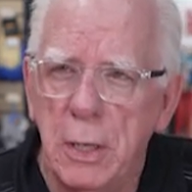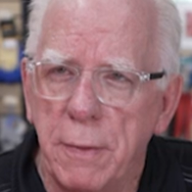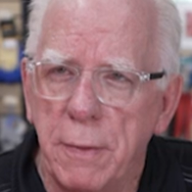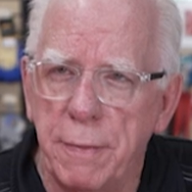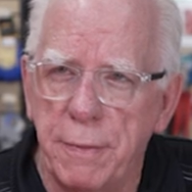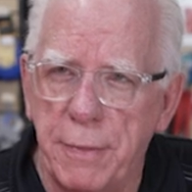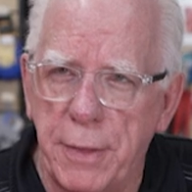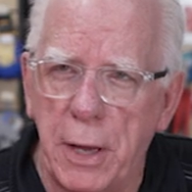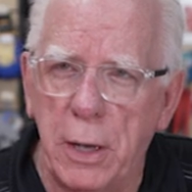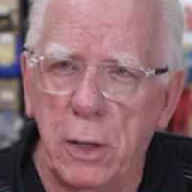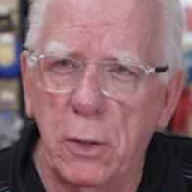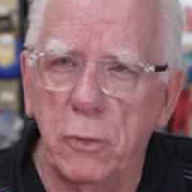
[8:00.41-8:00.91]

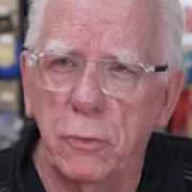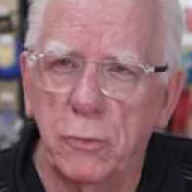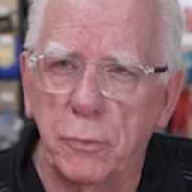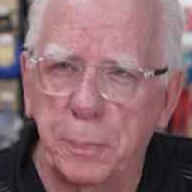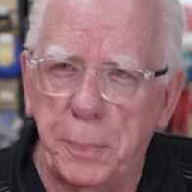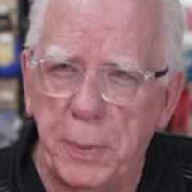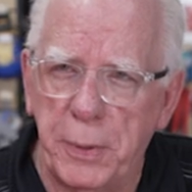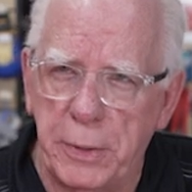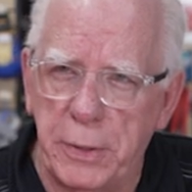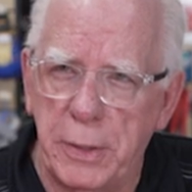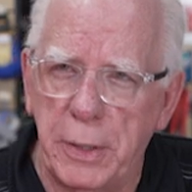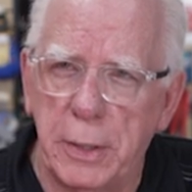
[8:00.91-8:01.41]
those
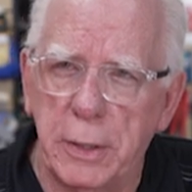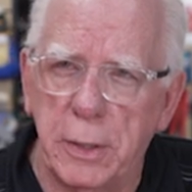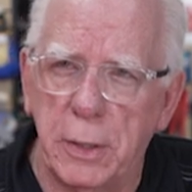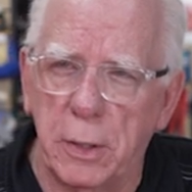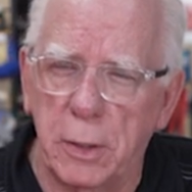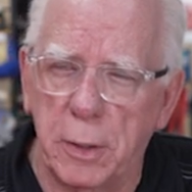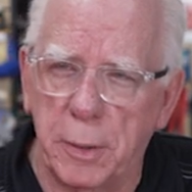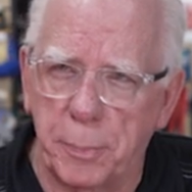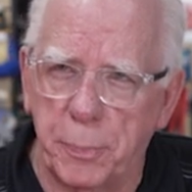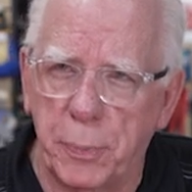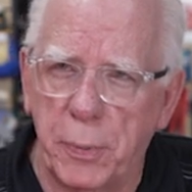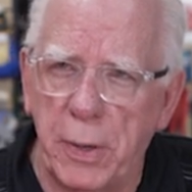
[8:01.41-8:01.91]

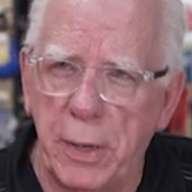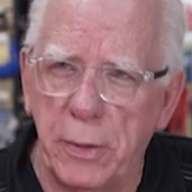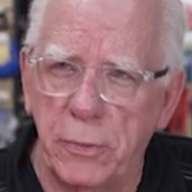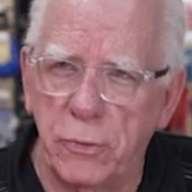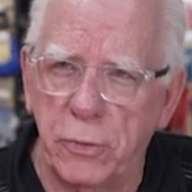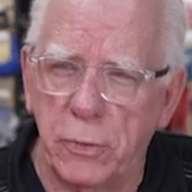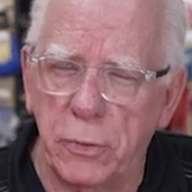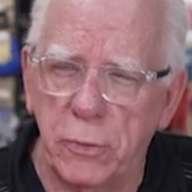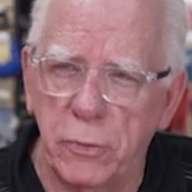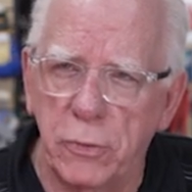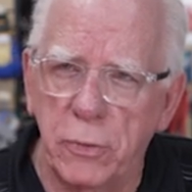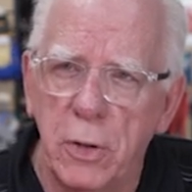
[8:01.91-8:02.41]
particular
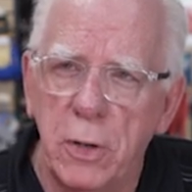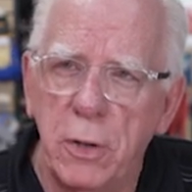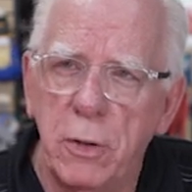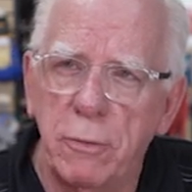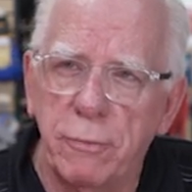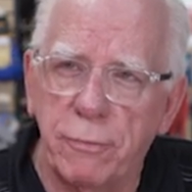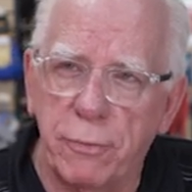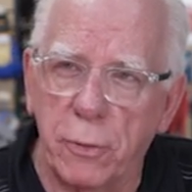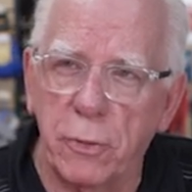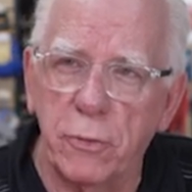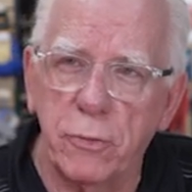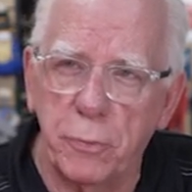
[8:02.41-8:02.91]
pressures
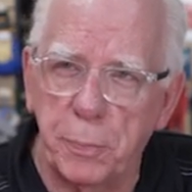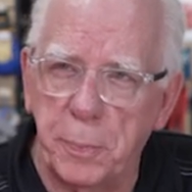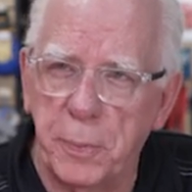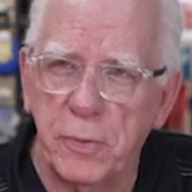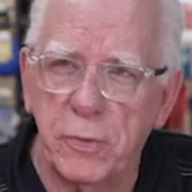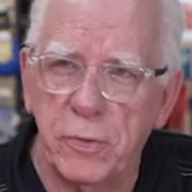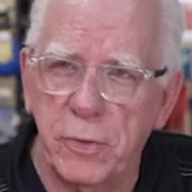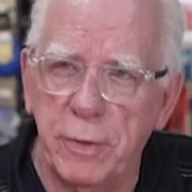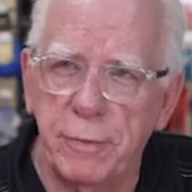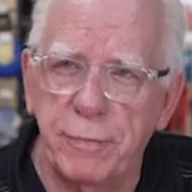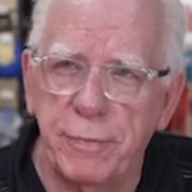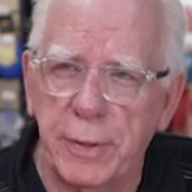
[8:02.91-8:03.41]
for
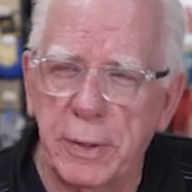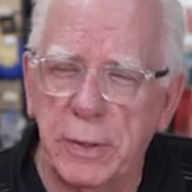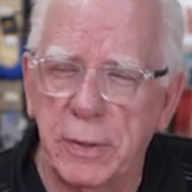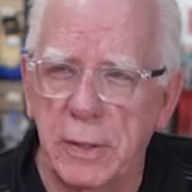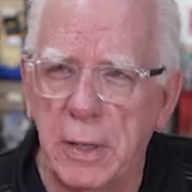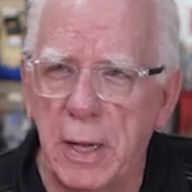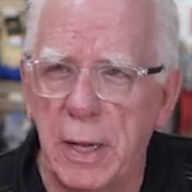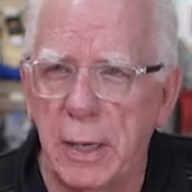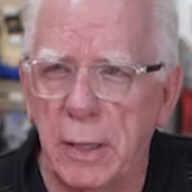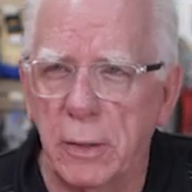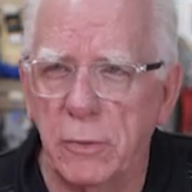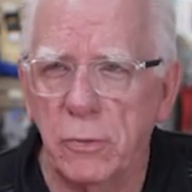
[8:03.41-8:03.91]
specific
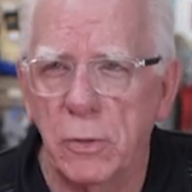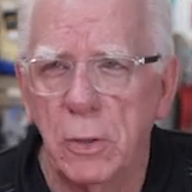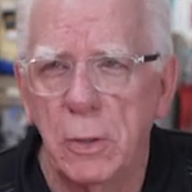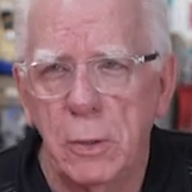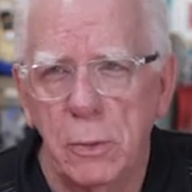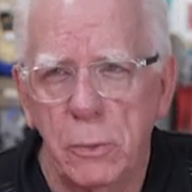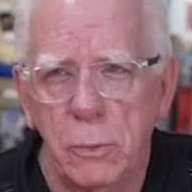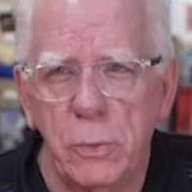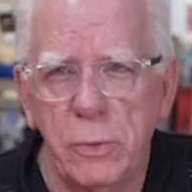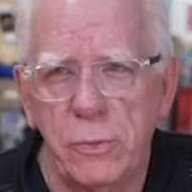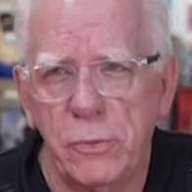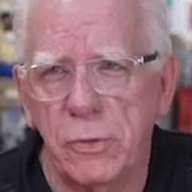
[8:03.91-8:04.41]
tanks,
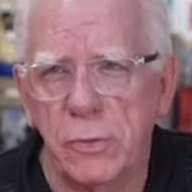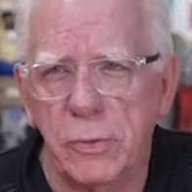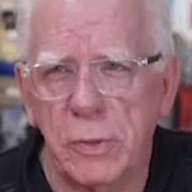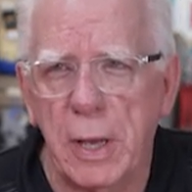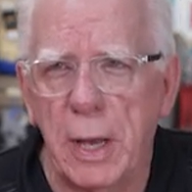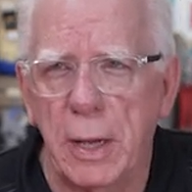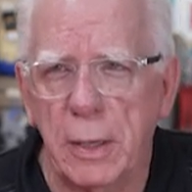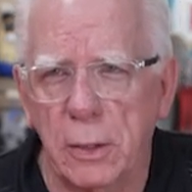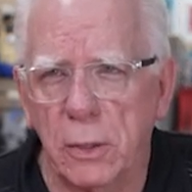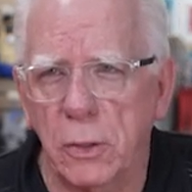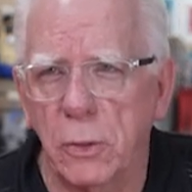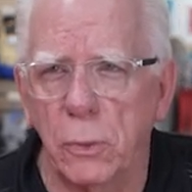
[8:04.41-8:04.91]
which is
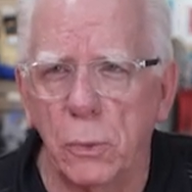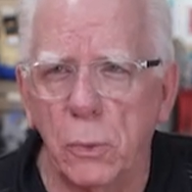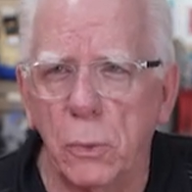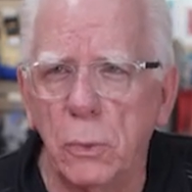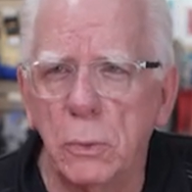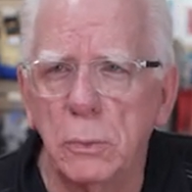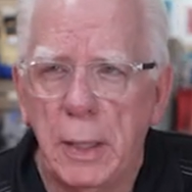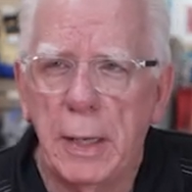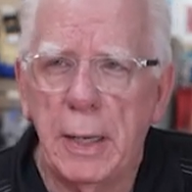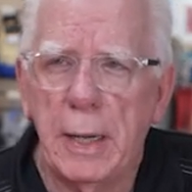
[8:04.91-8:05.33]
kind of cool.